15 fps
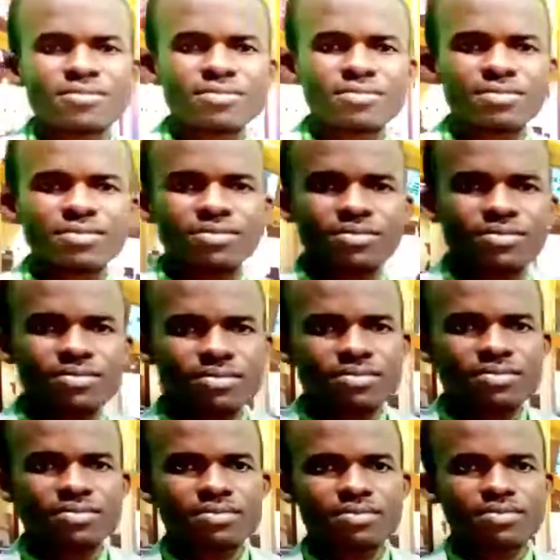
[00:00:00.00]

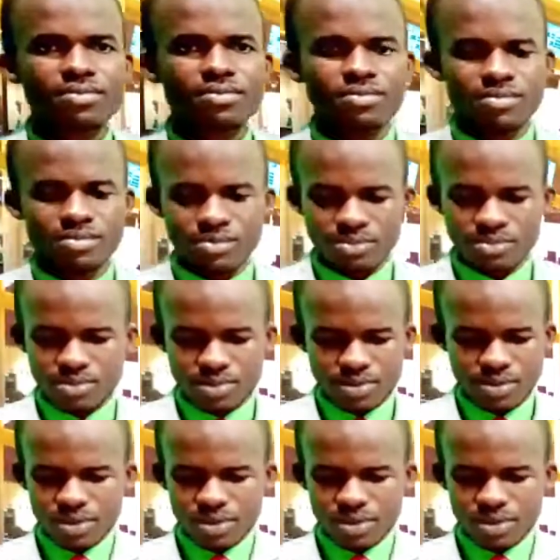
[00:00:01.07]
(no one is talking)